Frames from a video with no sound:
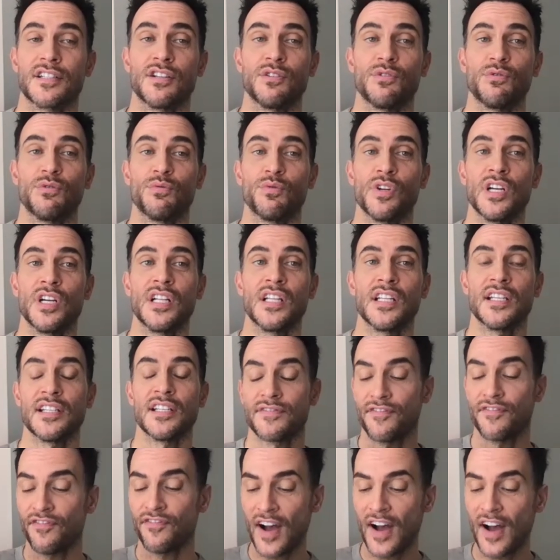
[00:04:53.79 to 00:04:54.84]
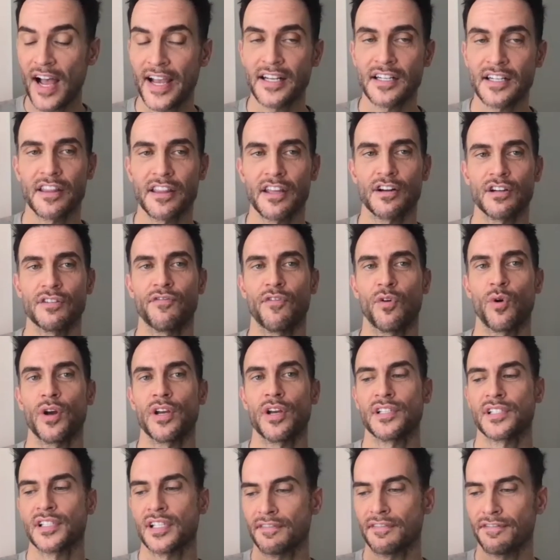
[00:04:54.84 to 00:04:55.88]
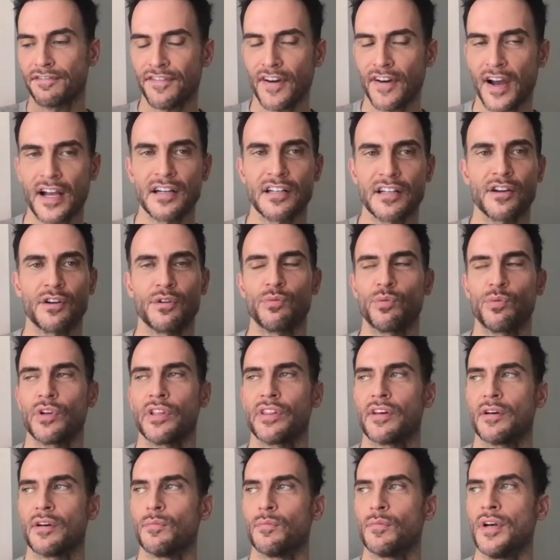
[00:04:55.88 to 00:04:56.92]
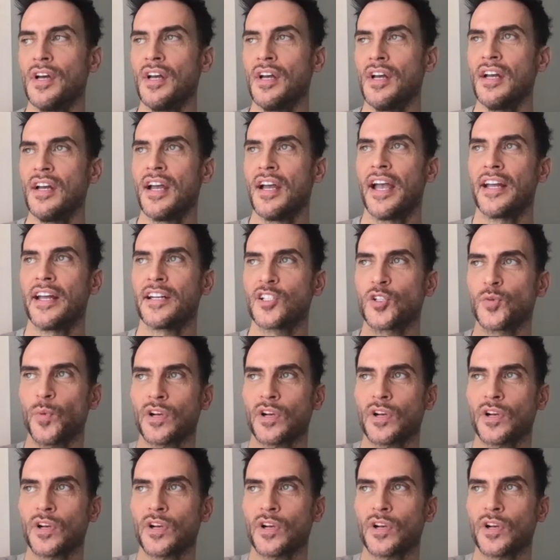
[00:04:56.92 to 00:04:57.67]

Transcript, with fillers: to really find their voice and find their rhythm, and